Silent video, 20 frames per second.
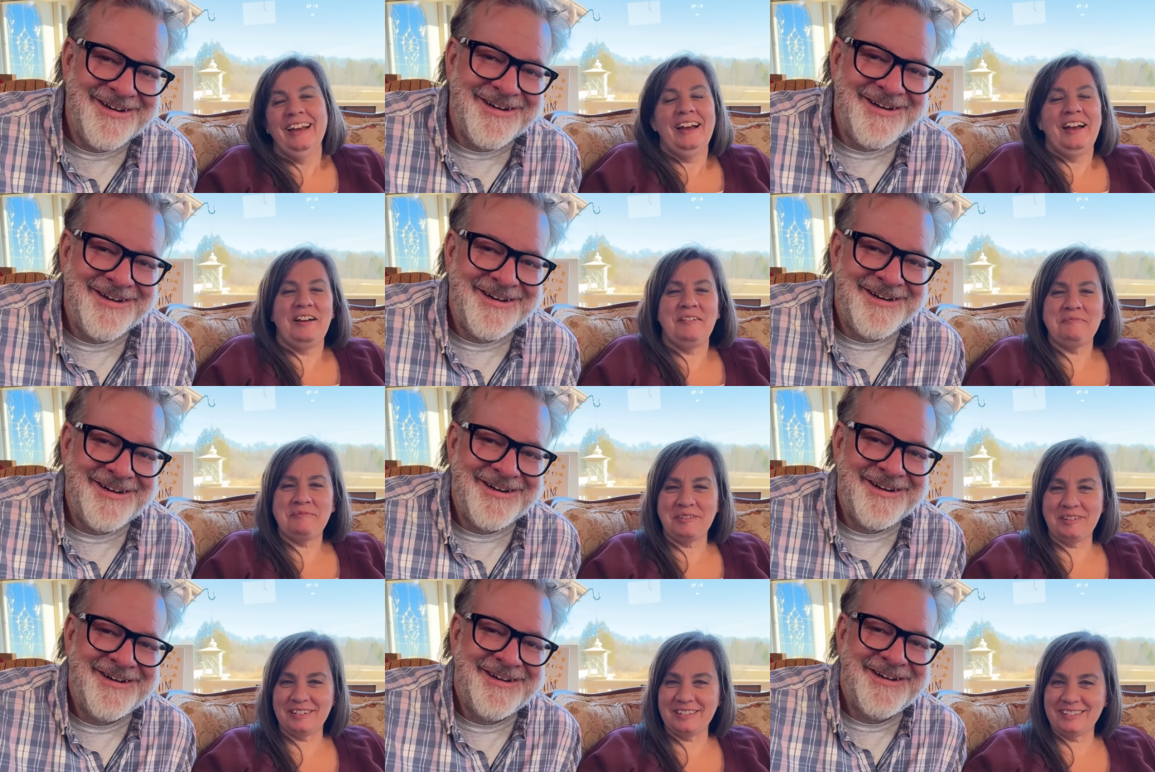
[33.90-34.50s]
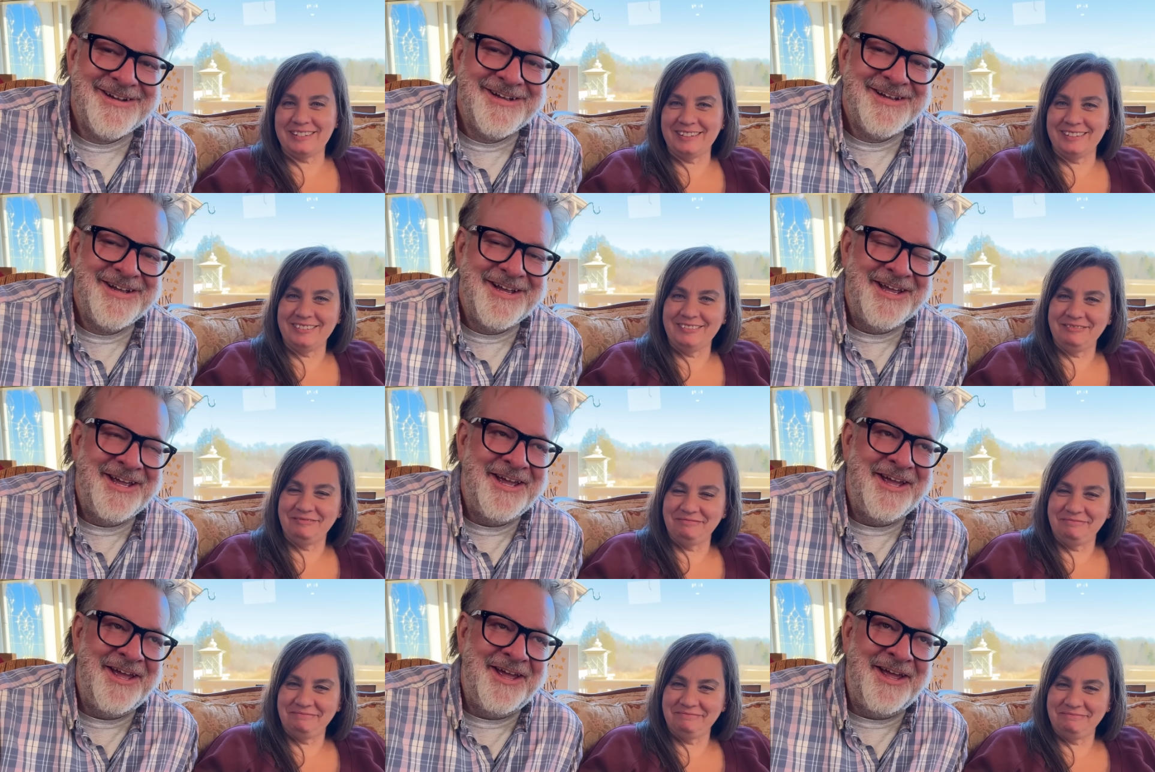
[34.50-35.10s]
Speaker 1: I'm Christa.
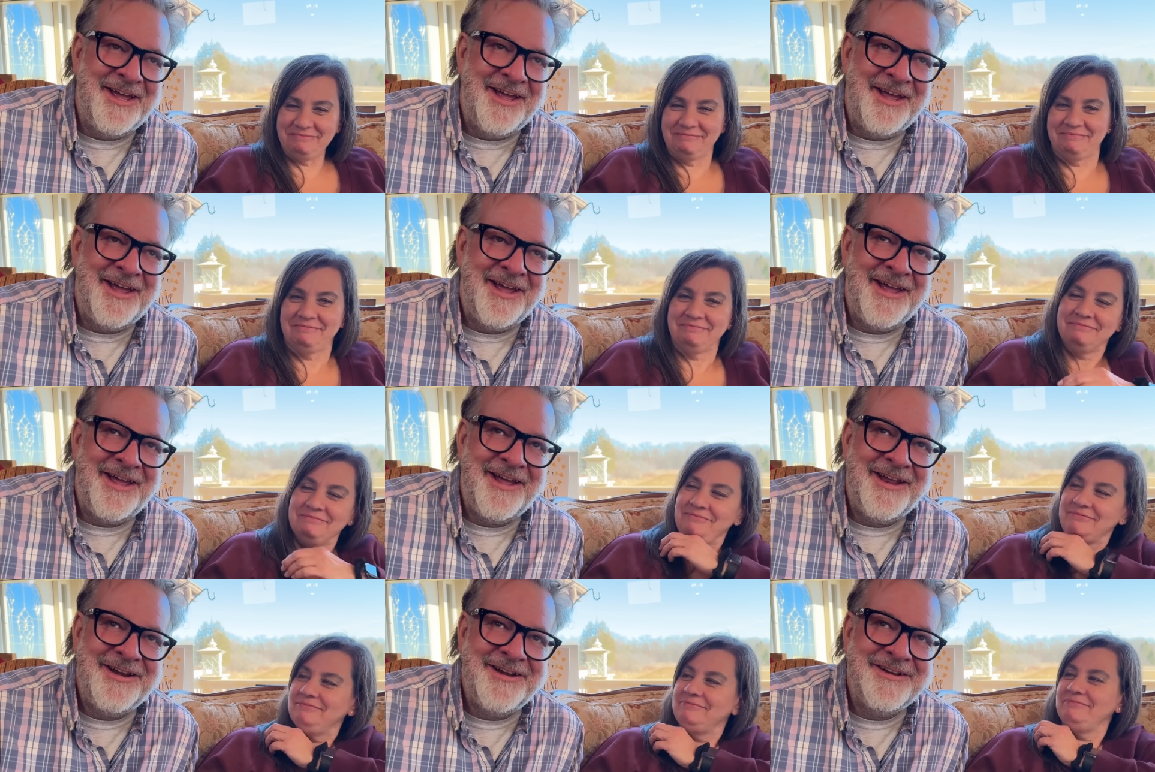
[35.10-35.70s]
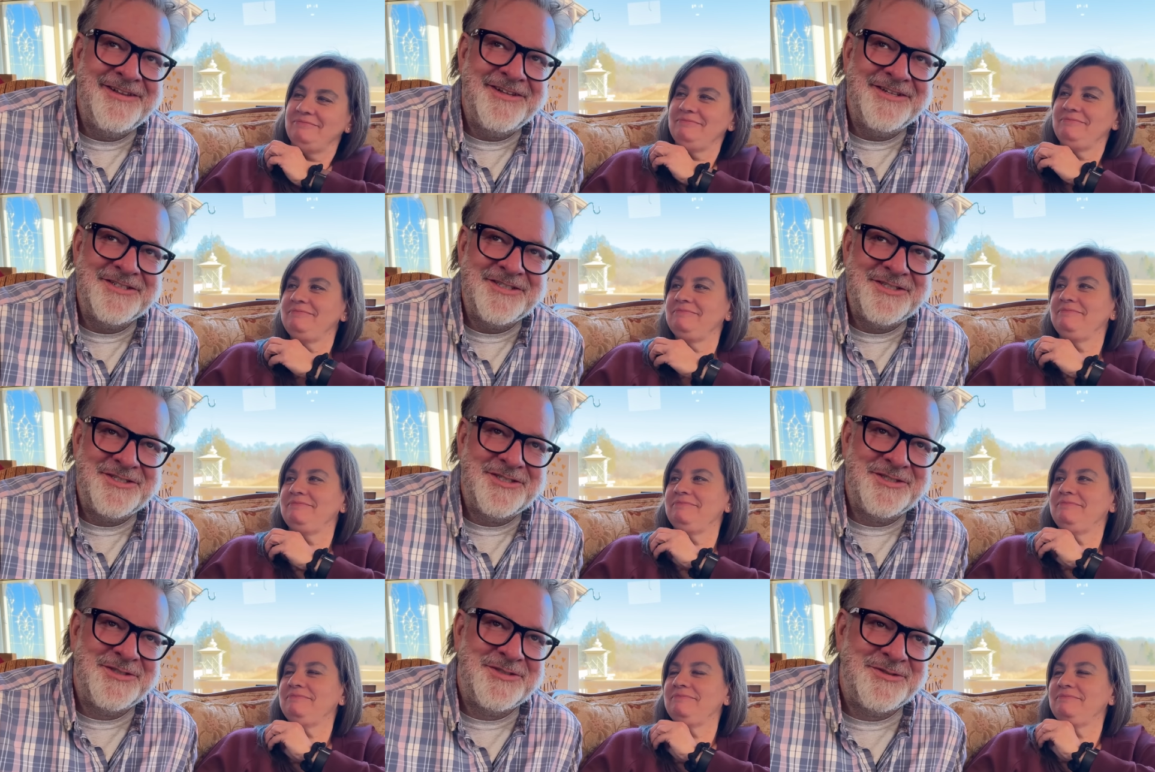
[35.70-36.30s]
And
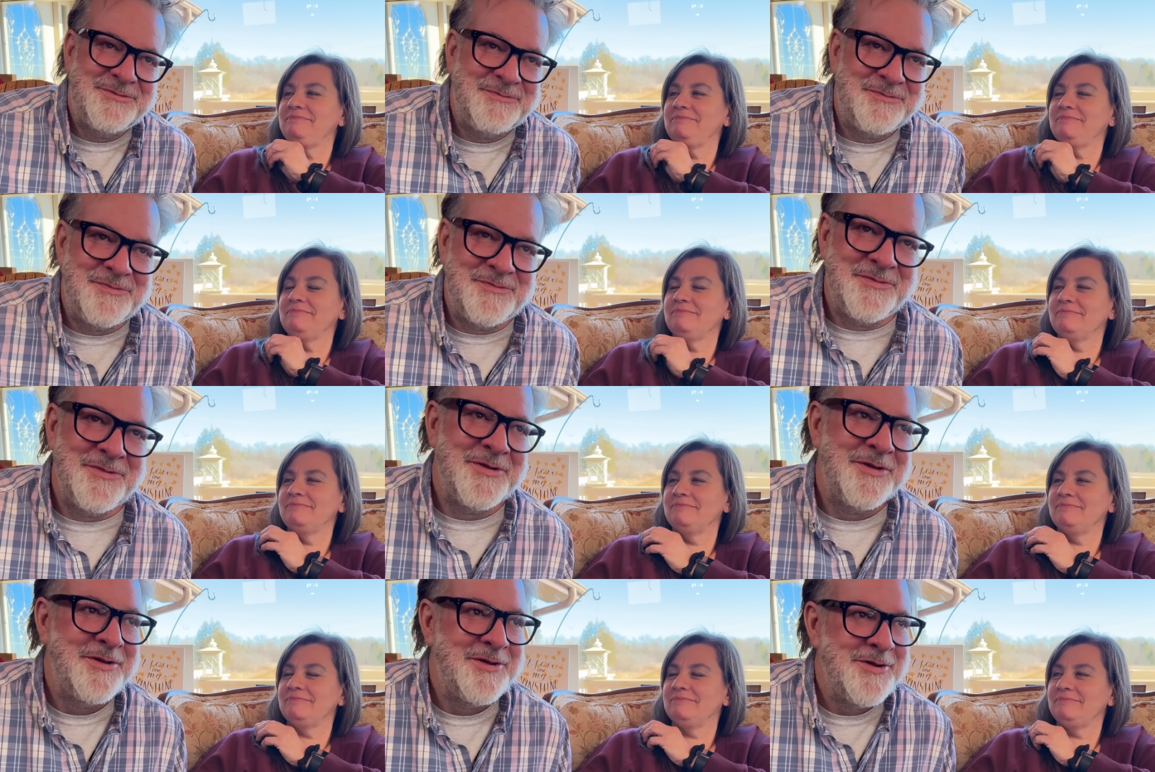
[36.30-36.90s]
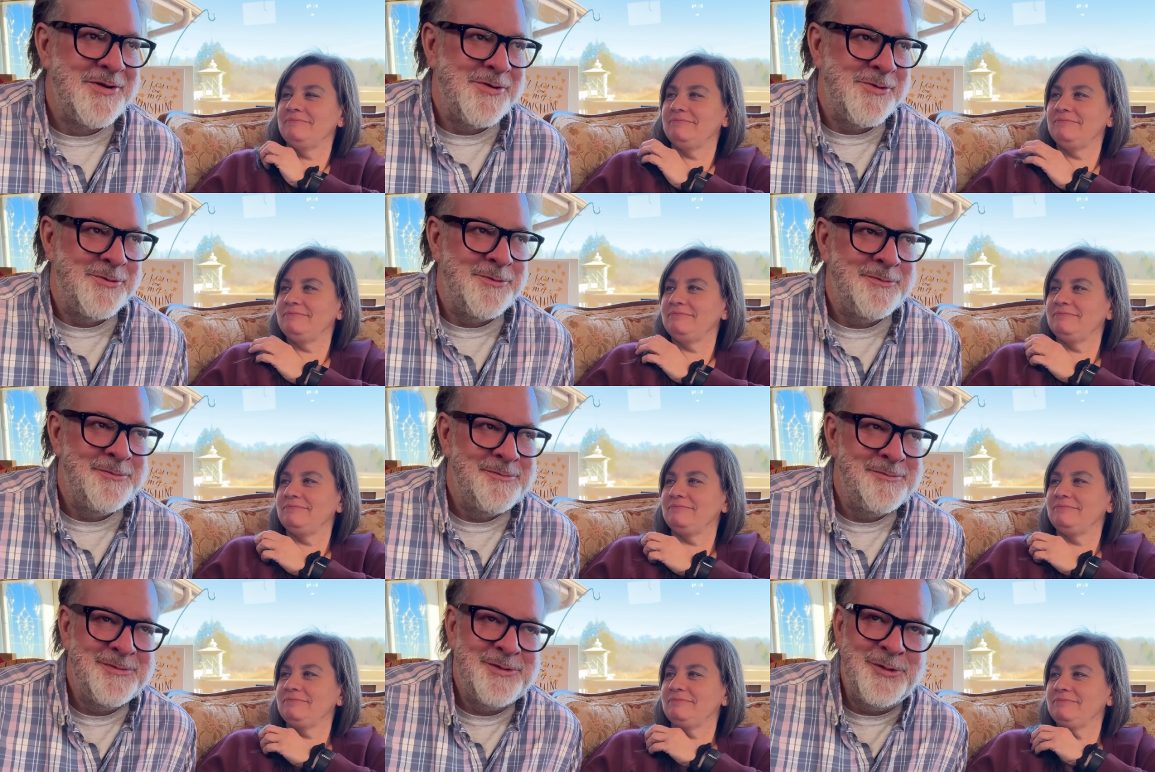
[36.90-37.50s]
this is
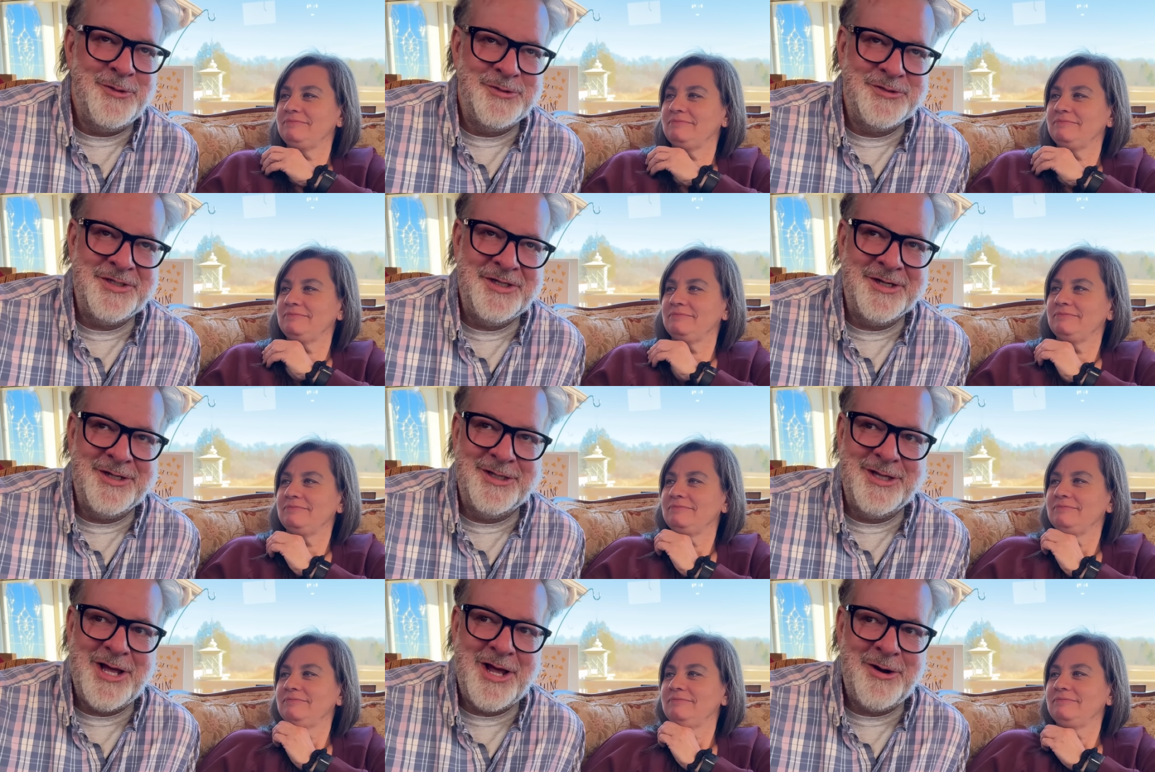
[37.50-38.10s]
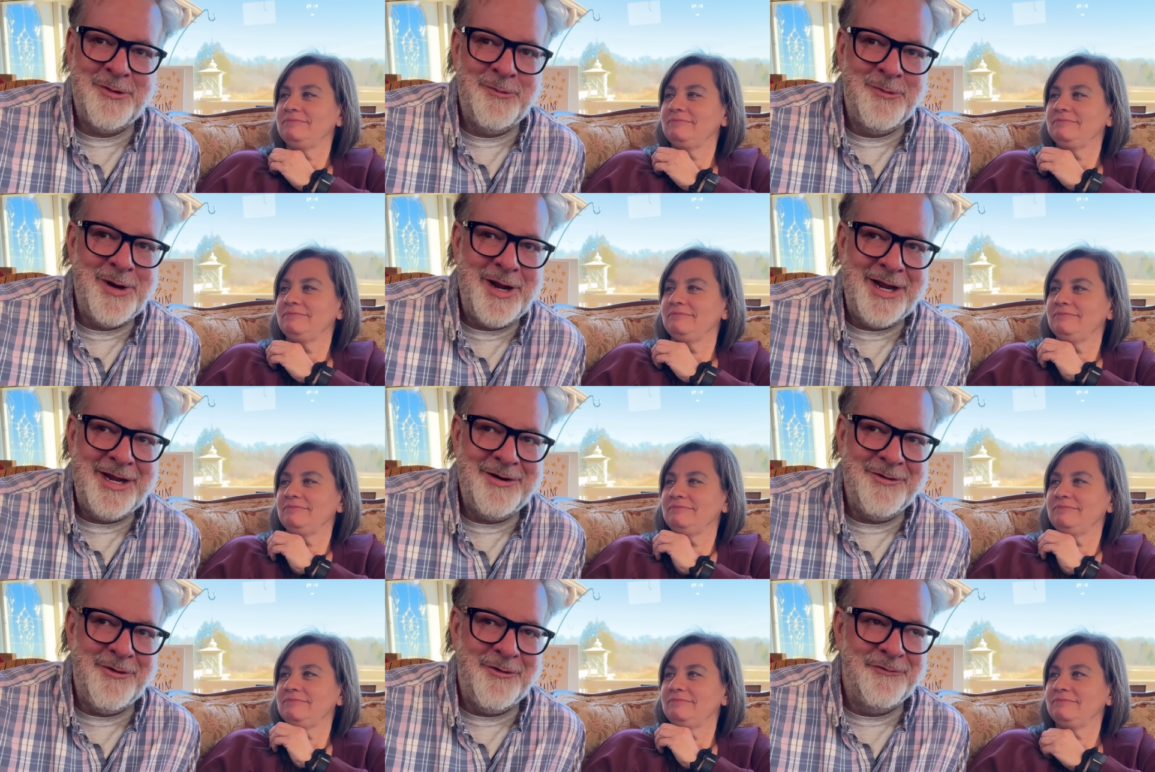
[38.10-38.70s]
losing a lot of
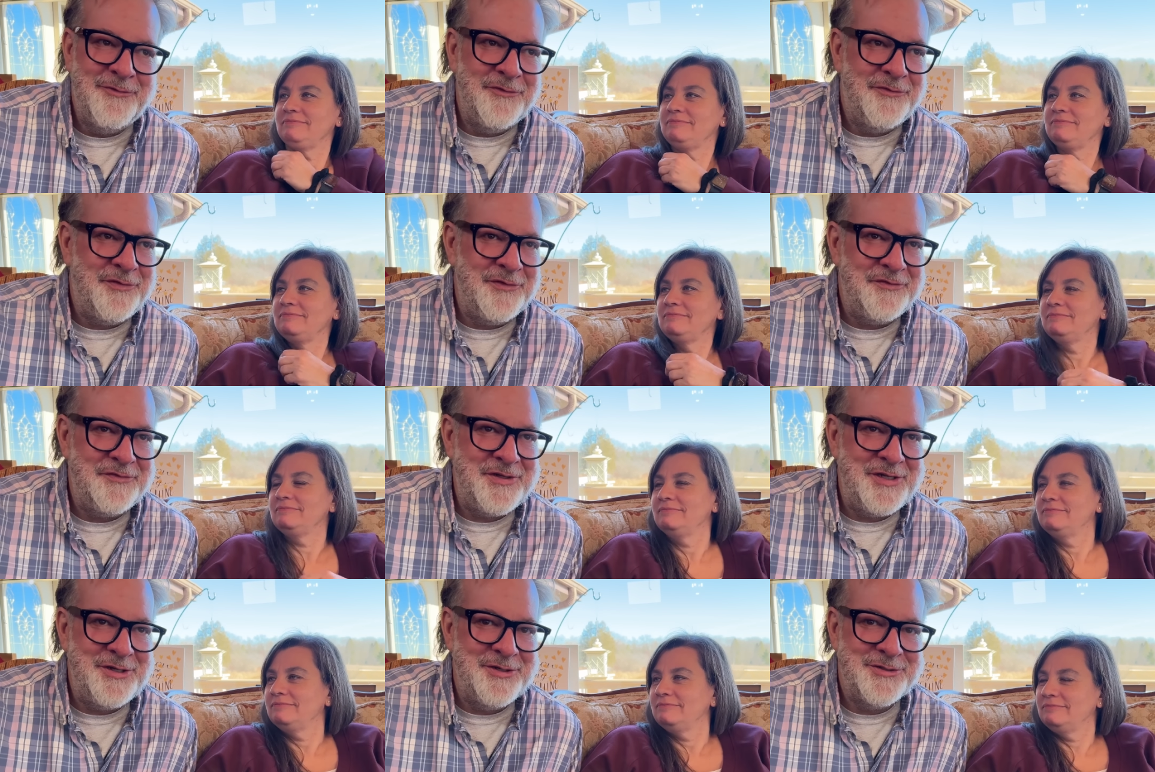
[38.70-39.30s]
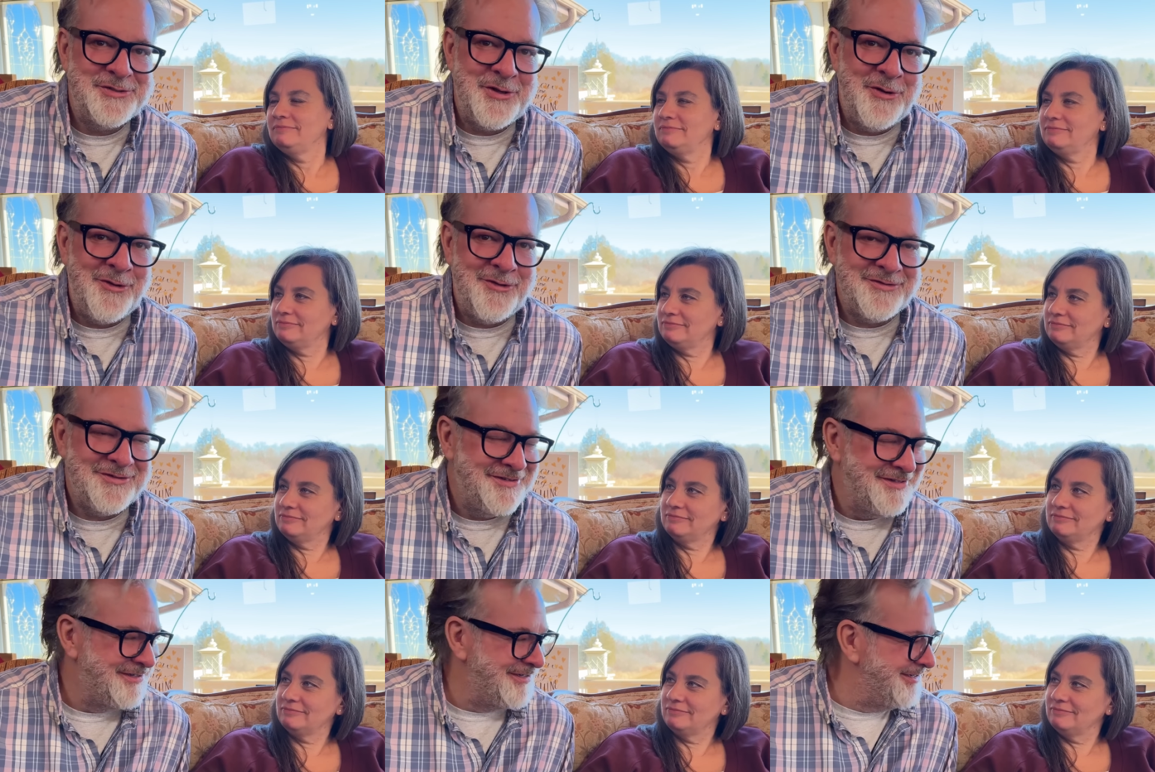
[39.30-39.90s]
weight over 50 years
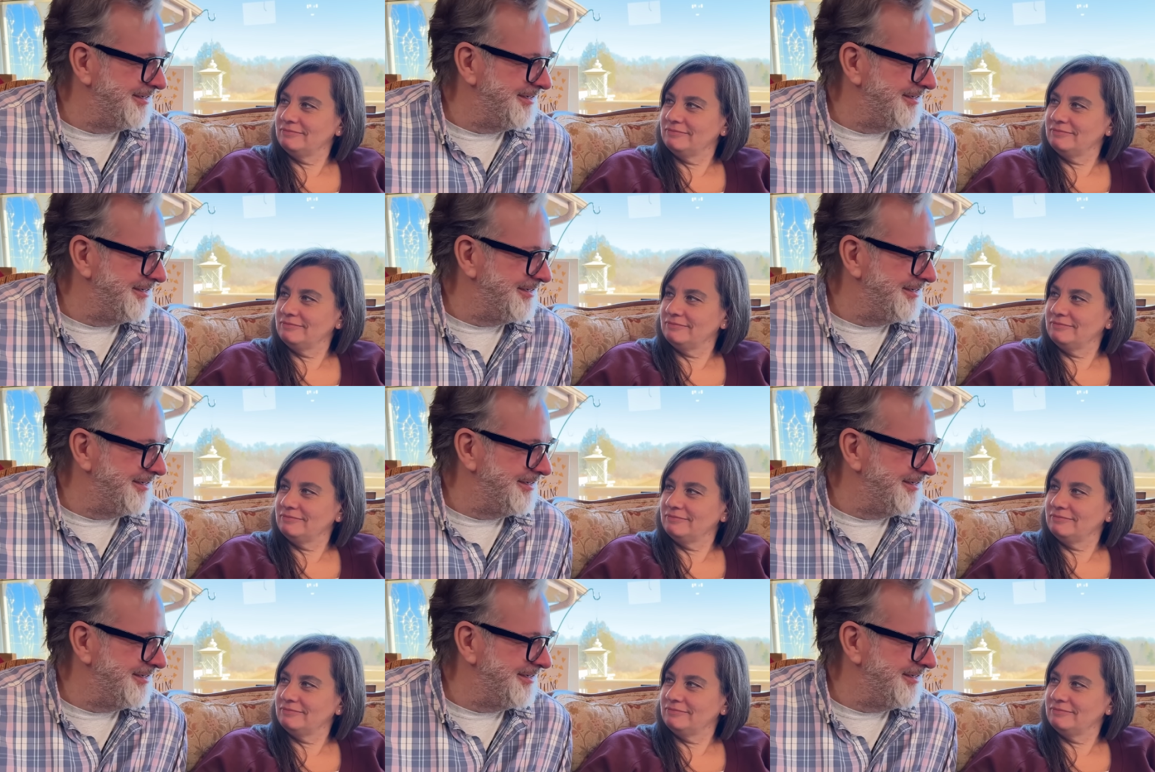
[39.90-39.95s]
old.